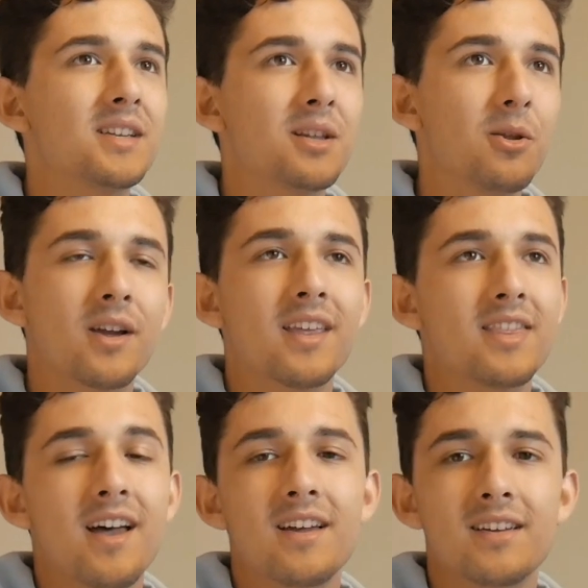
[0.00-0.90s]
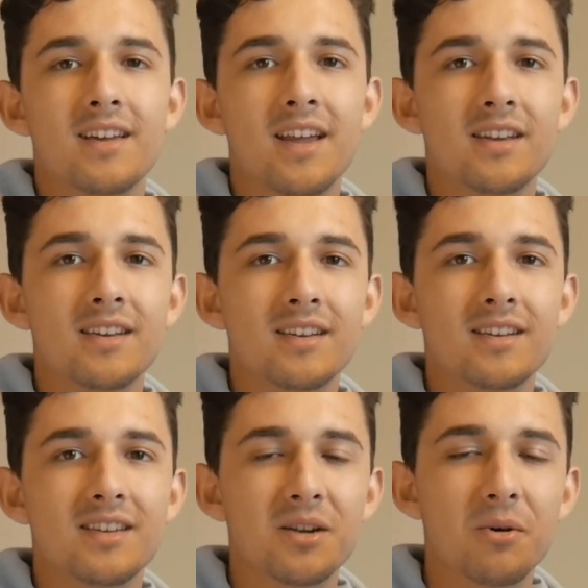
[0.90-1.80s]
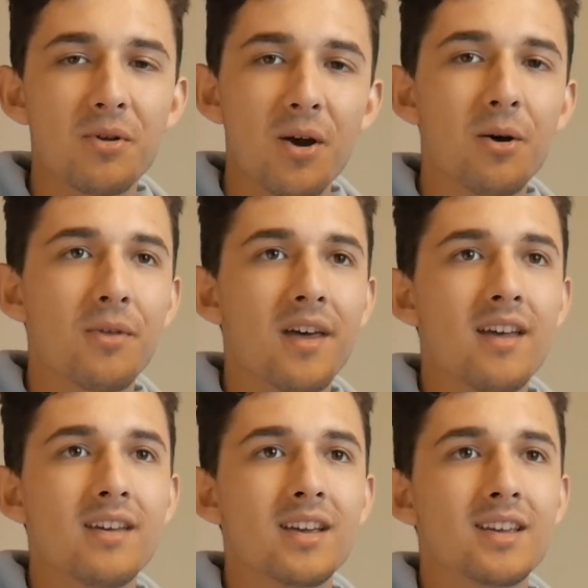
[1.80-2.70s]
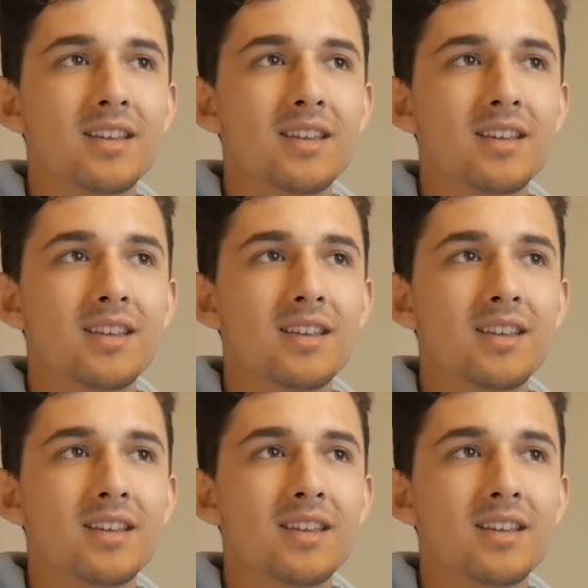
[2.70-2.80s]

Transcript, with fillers: get to look at that and you know know that